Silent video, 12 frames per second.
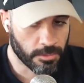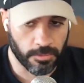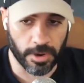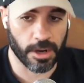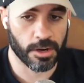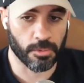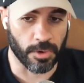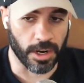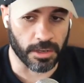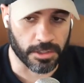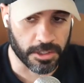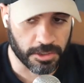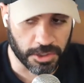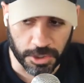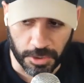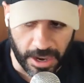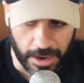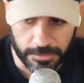Very rarely do
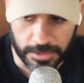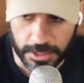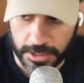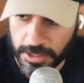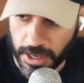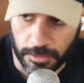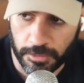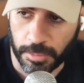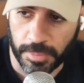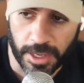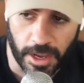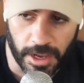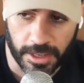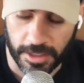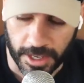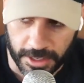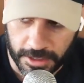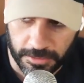you have this come from behind.
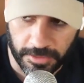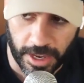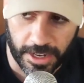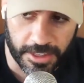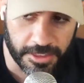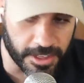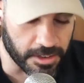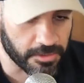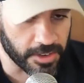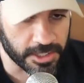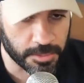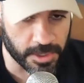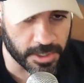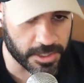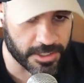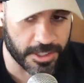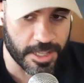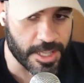Like, if anything, Facebook
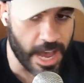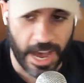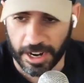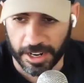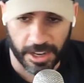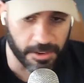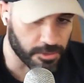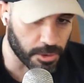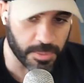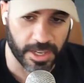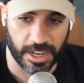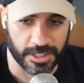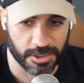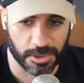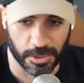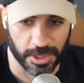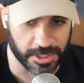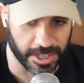is not a come from behind
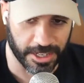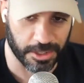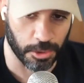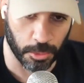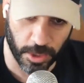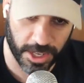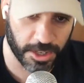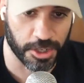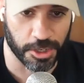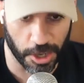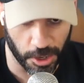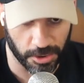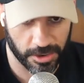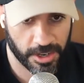story. Like, you win or you don't.